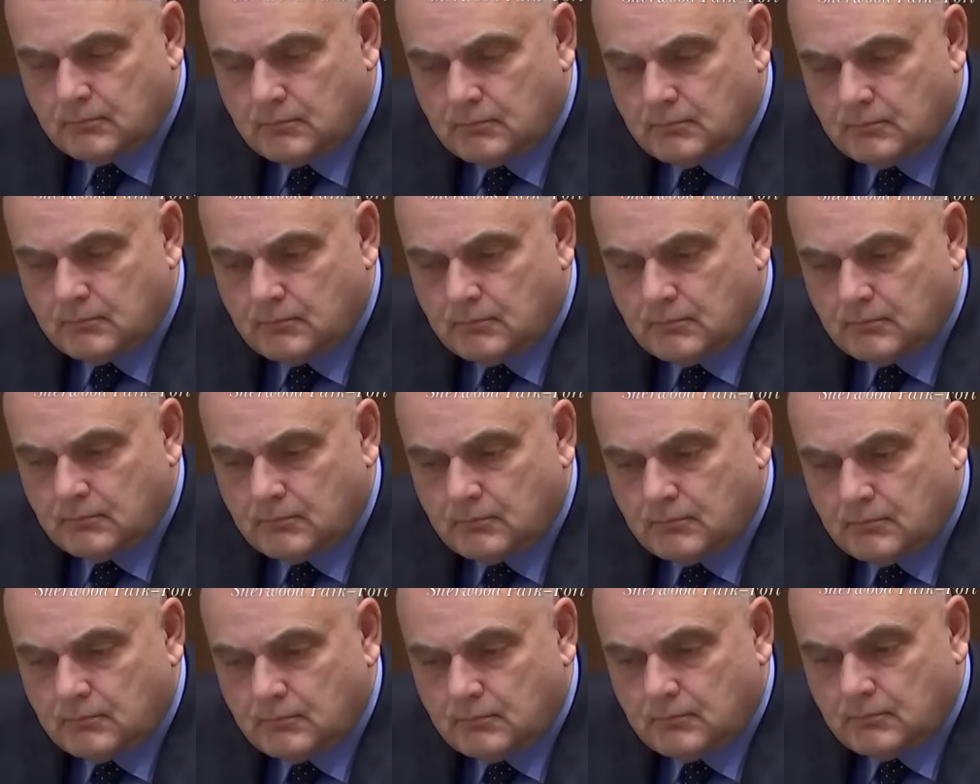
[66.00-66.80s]

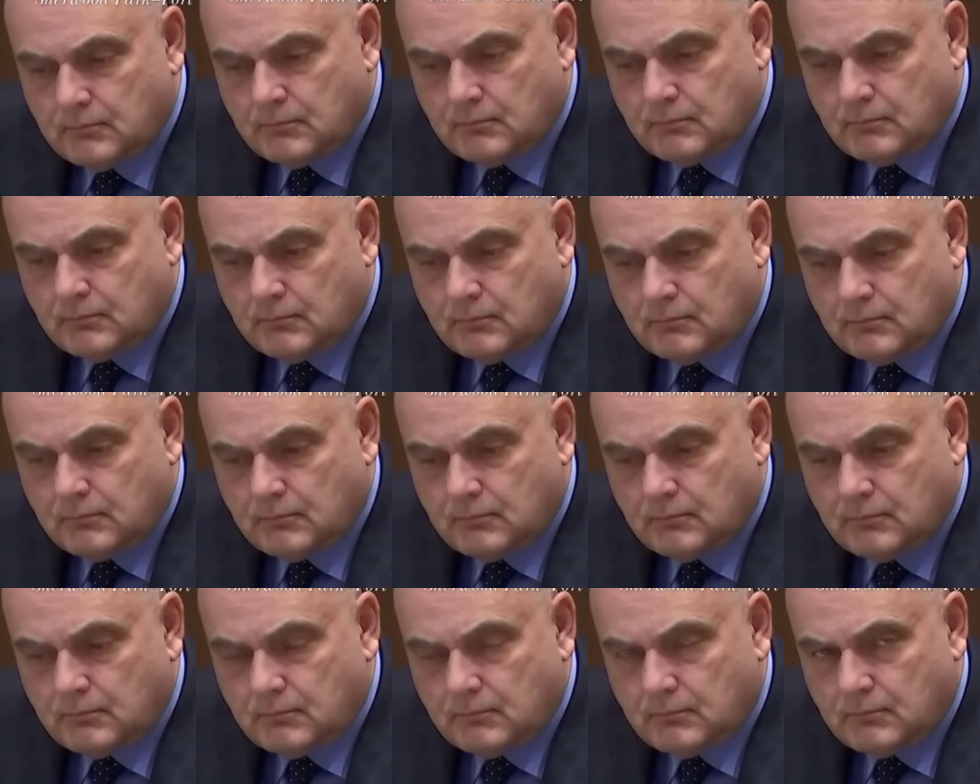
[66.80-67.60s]

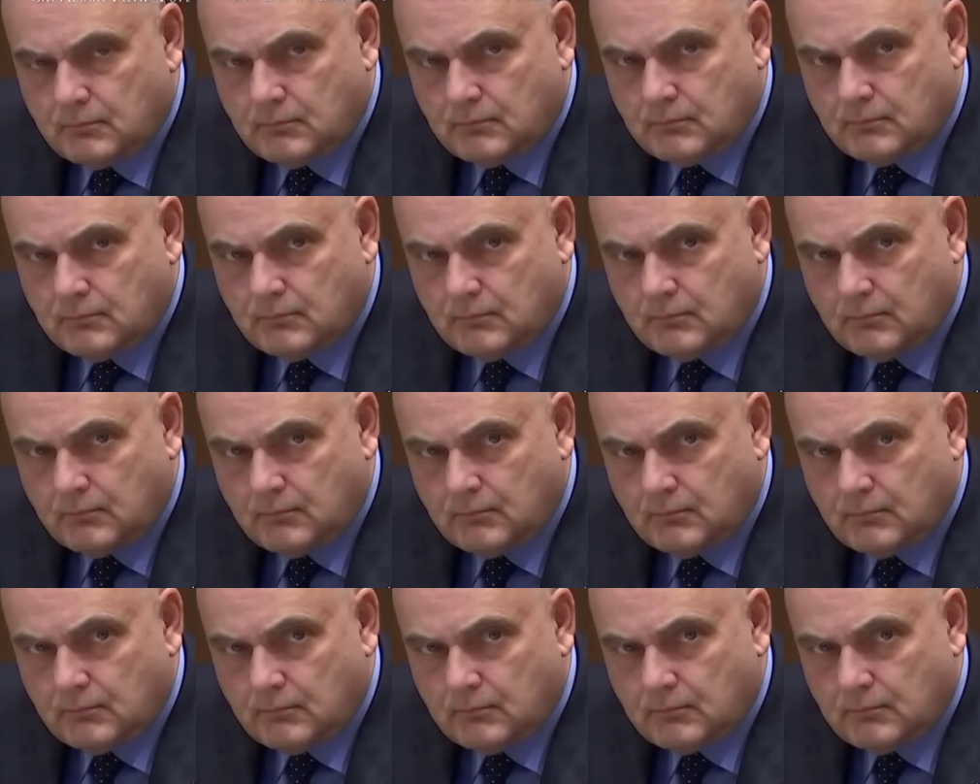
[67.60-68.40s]

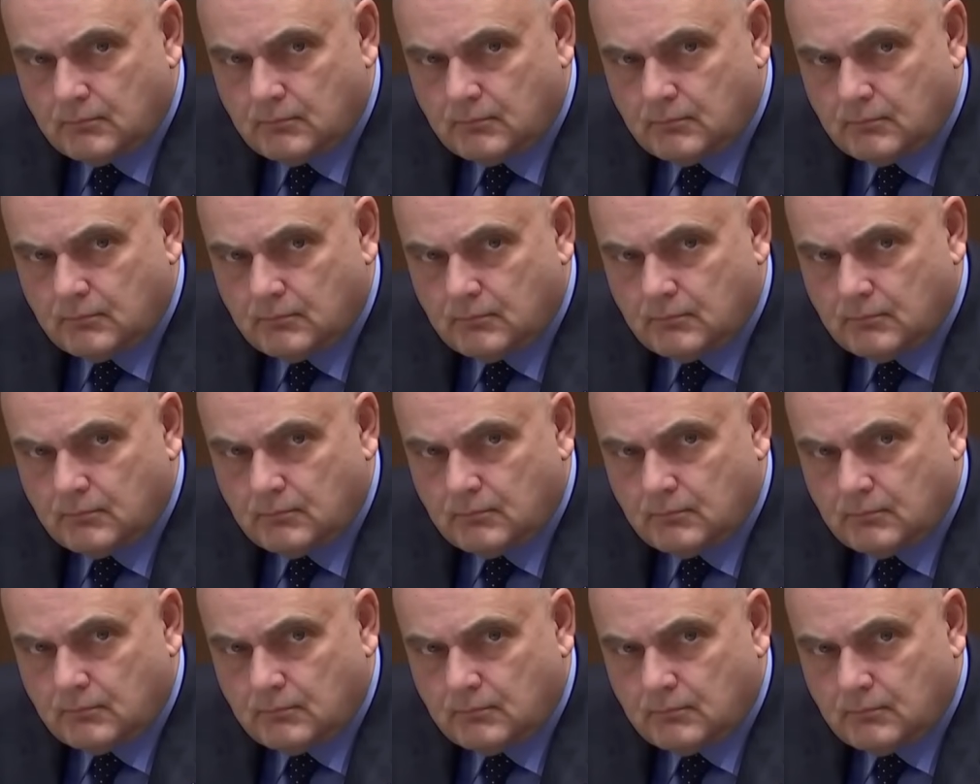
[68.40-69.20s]

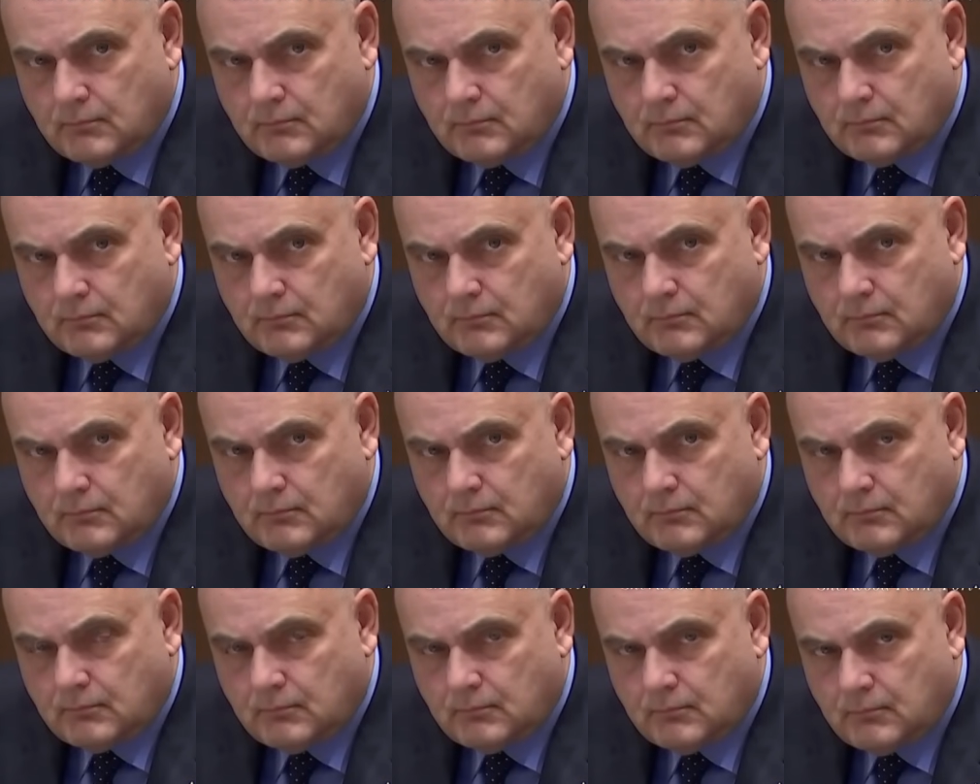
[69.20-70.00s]

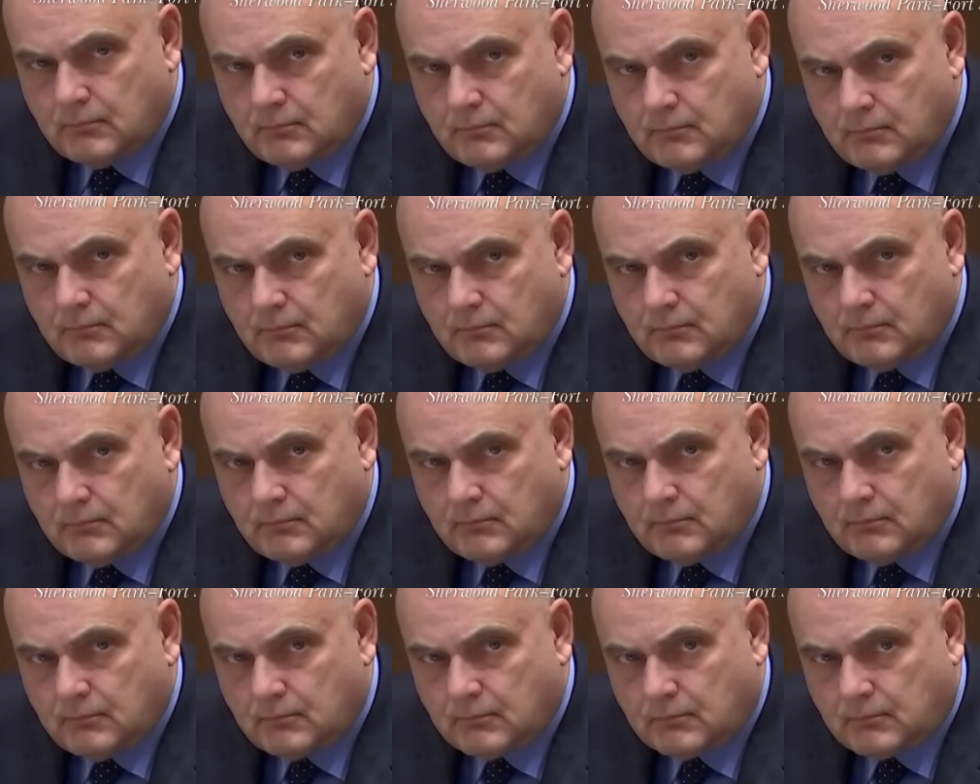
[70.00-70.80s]

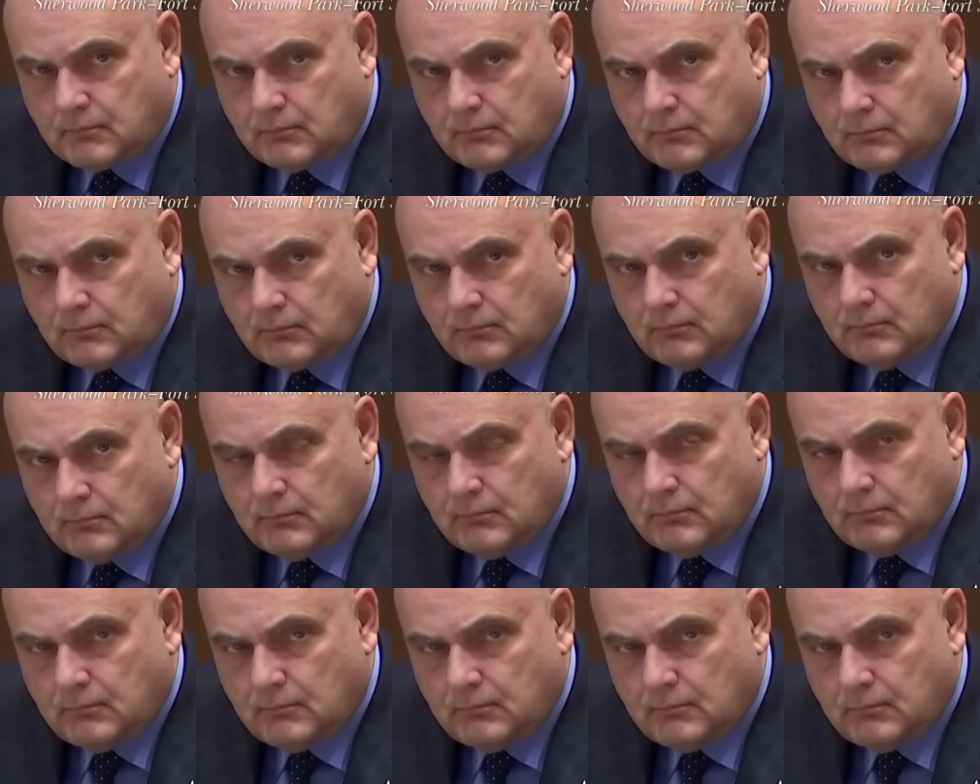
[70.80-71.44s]
This person isn't speaking.